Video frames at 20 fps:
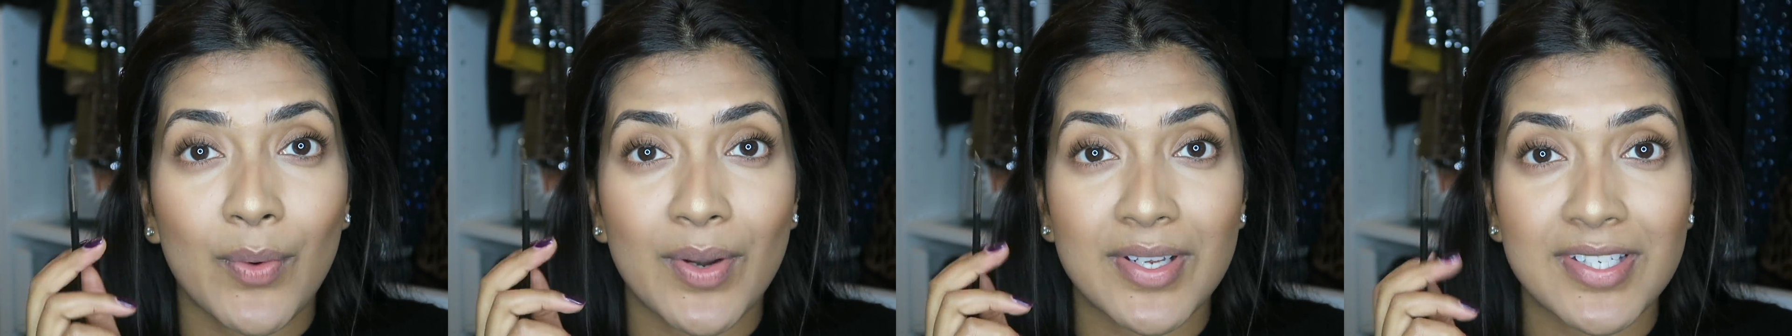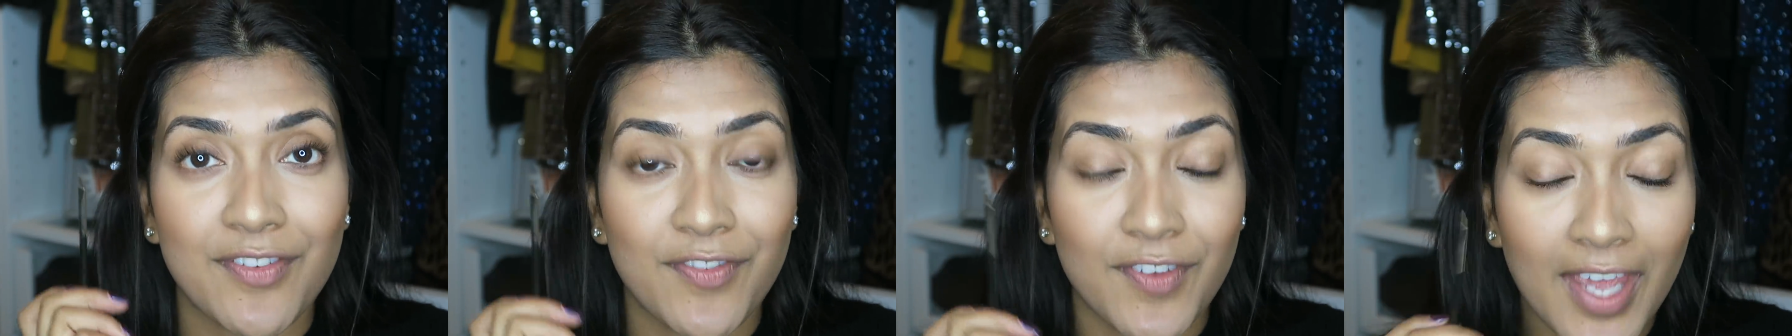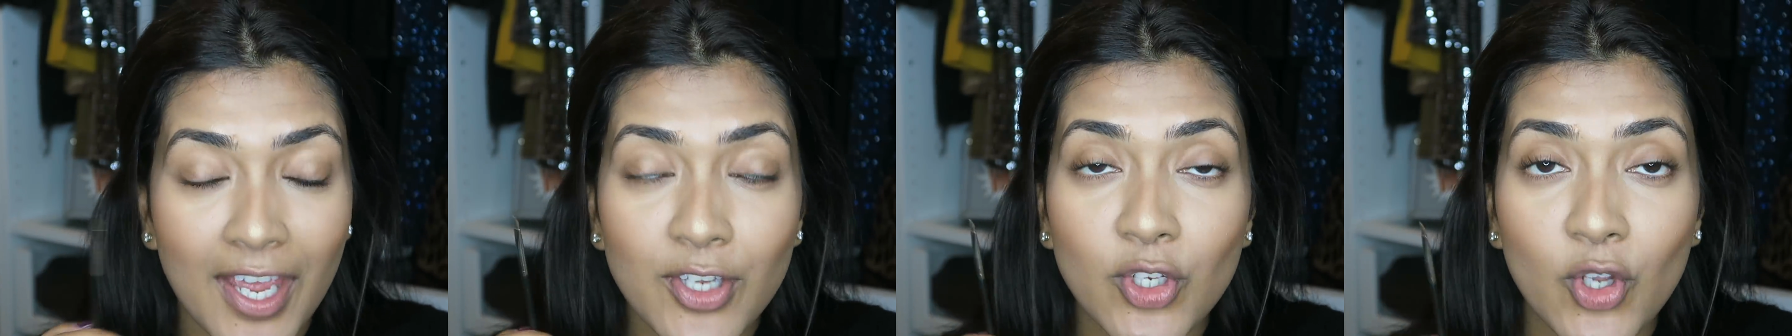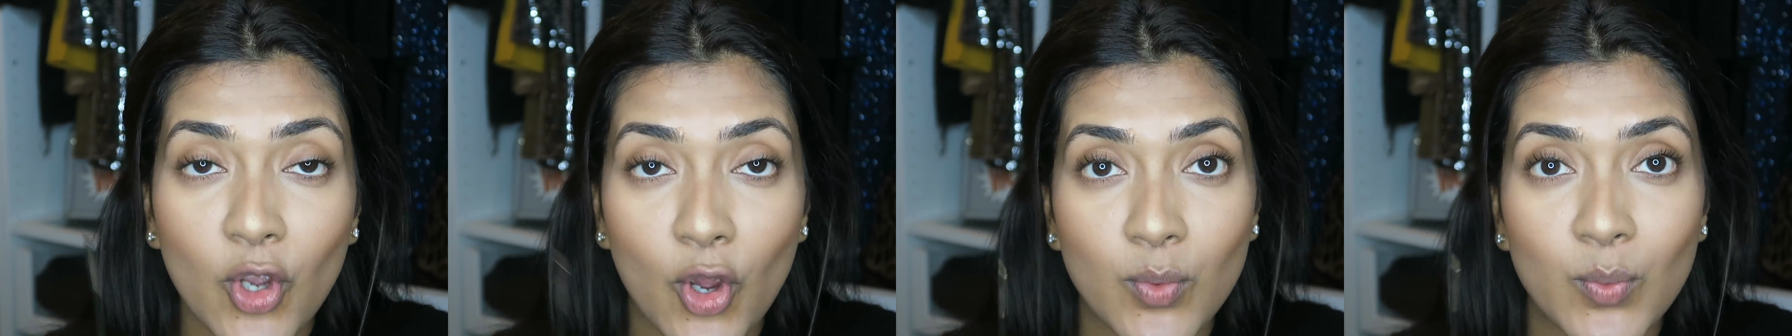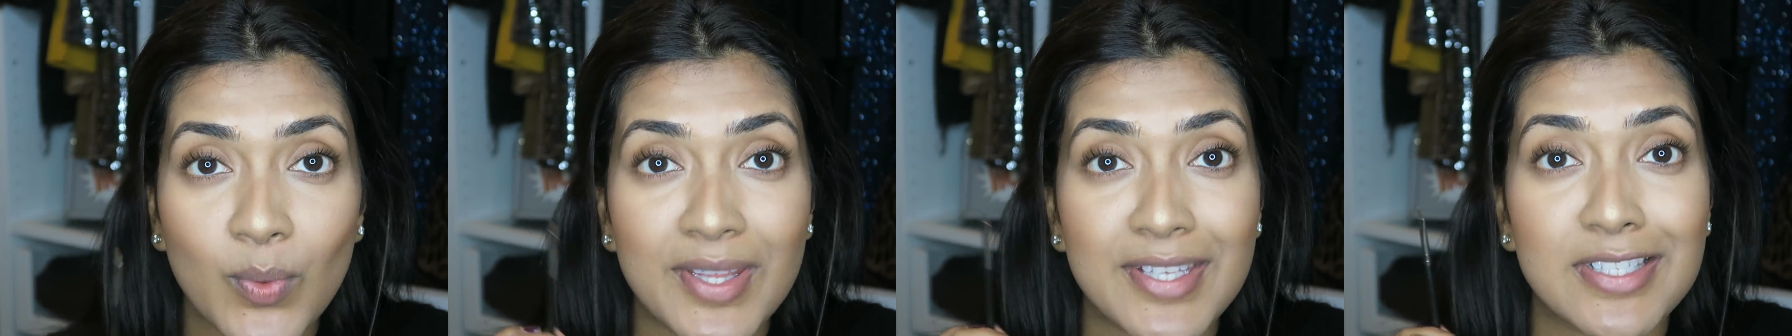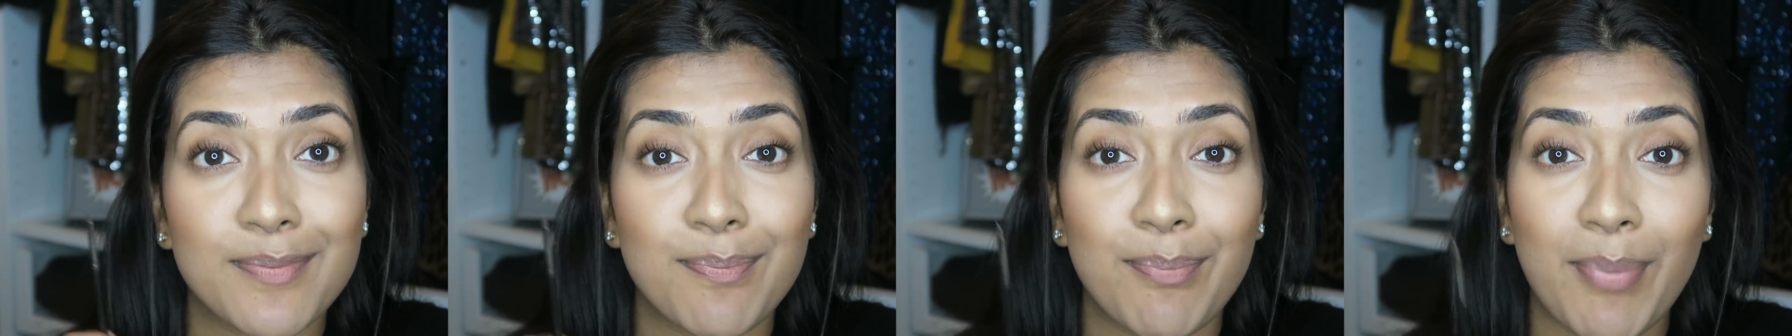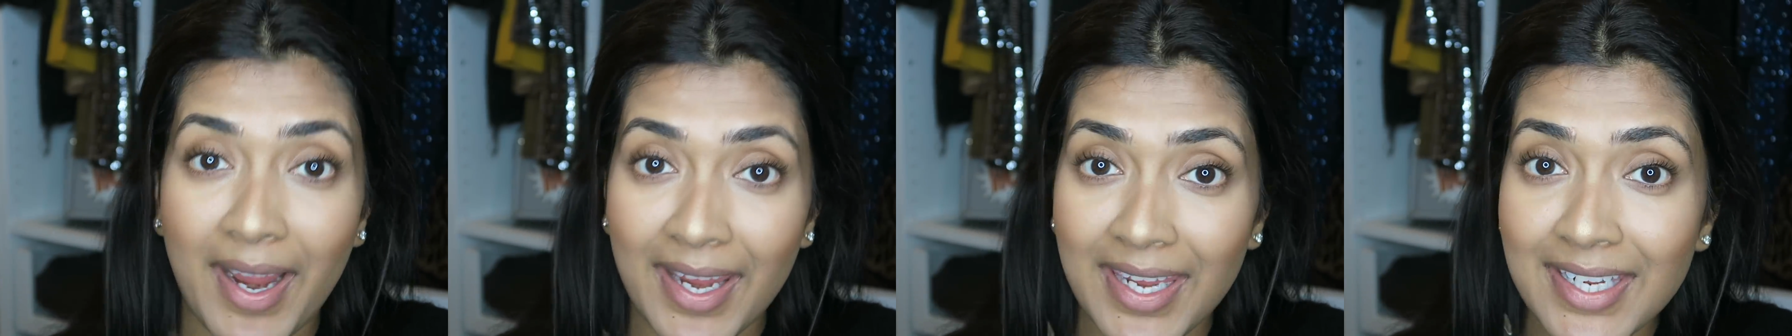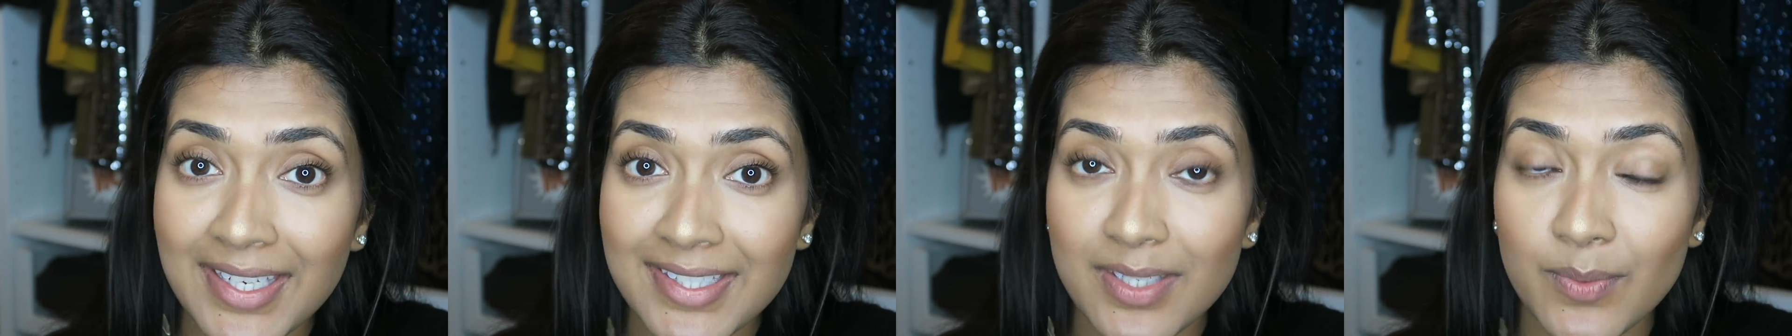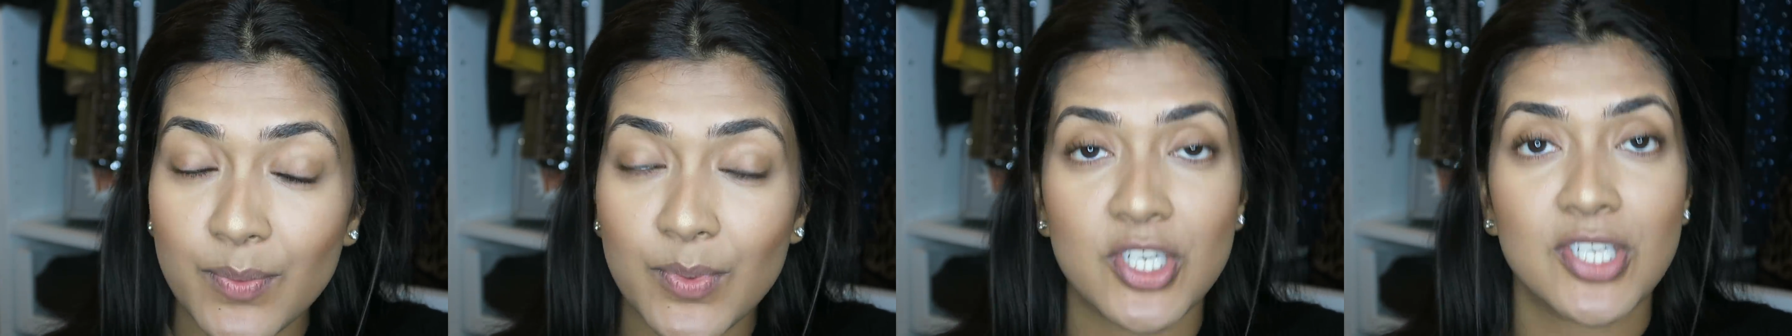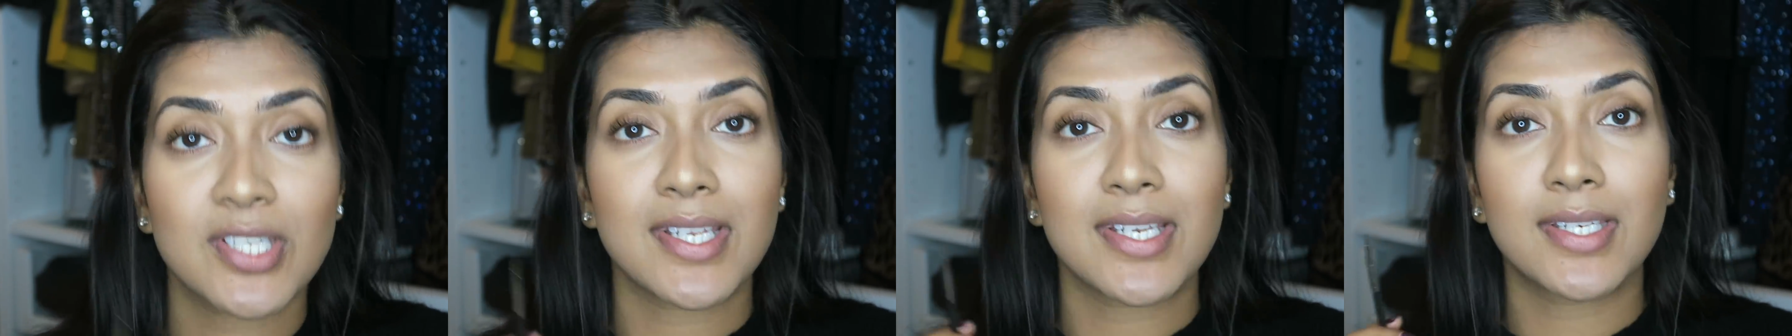Whereas if you had gone with spiked,
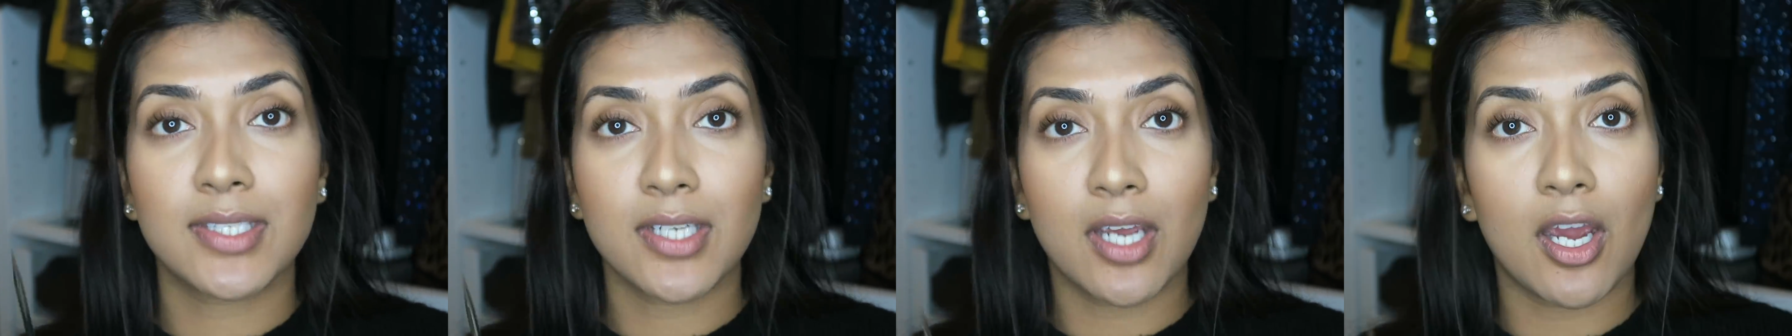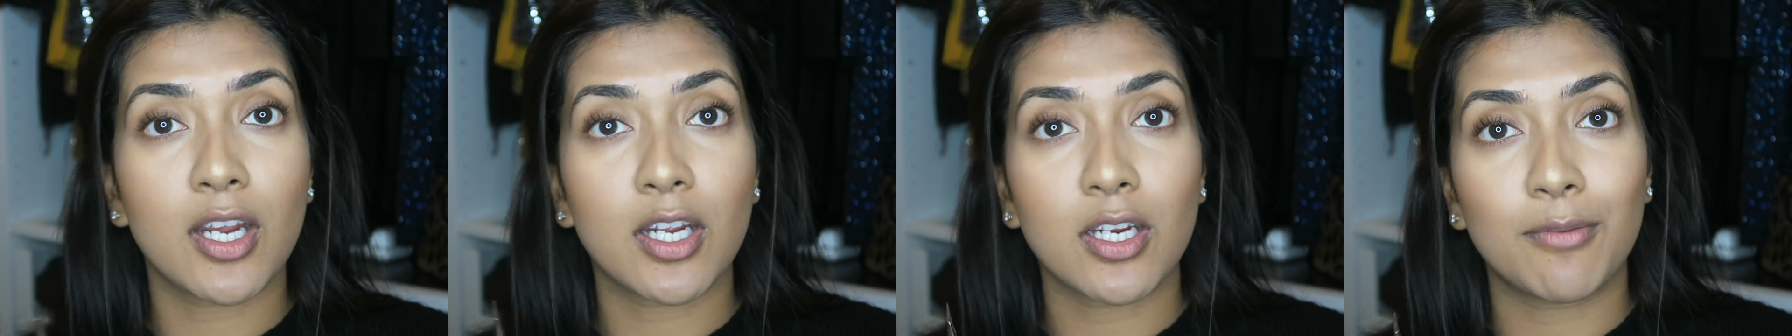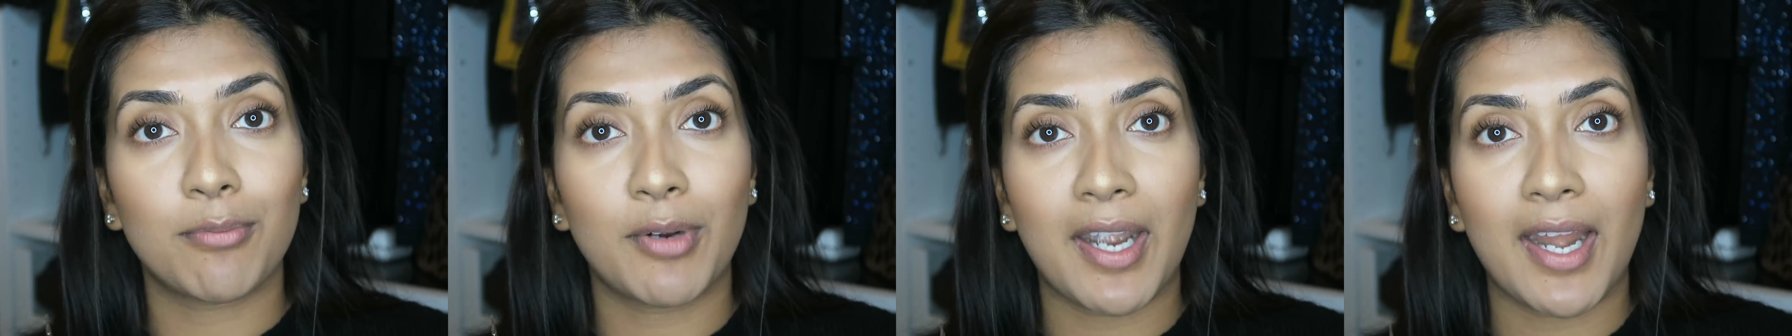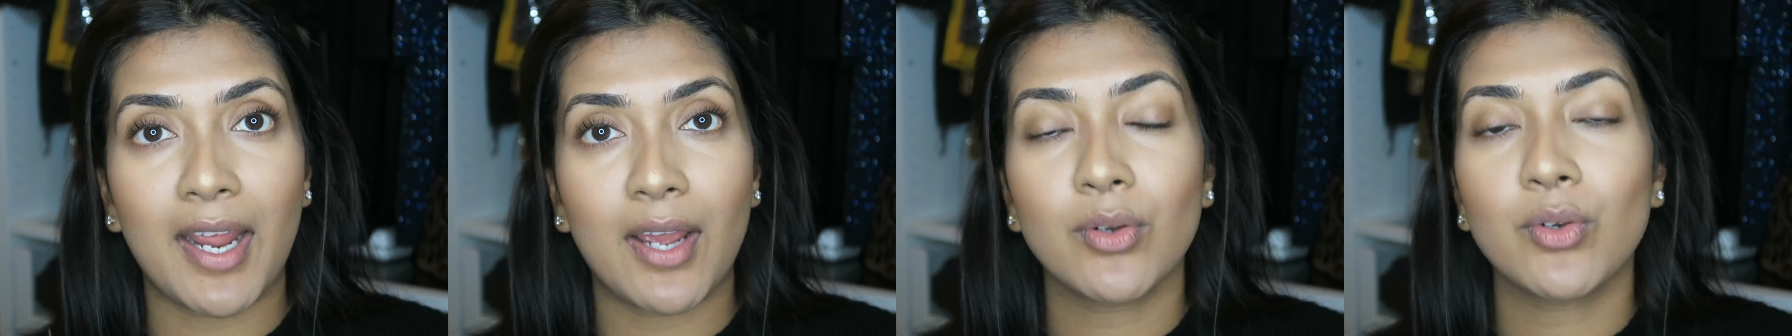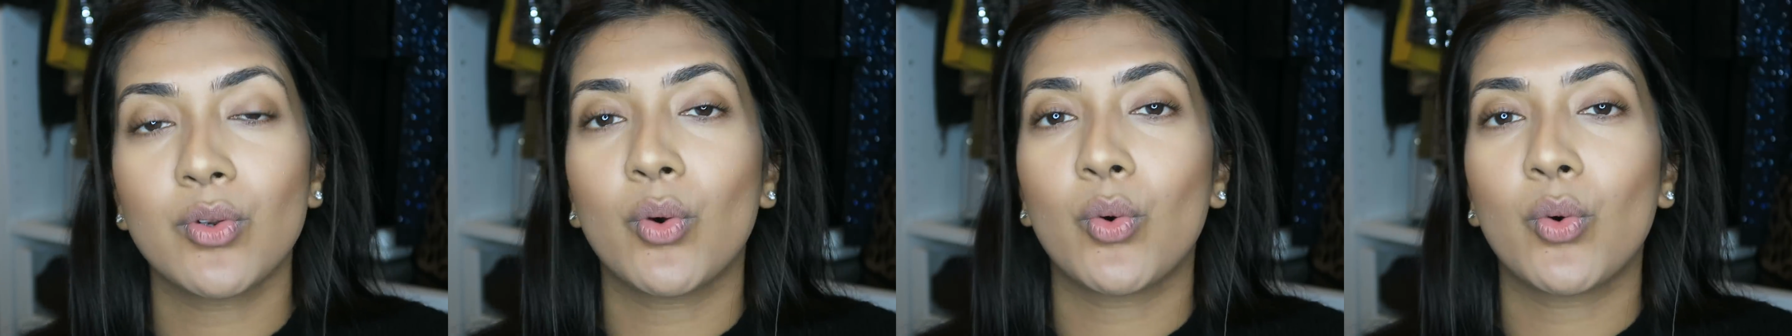which is a darker brown,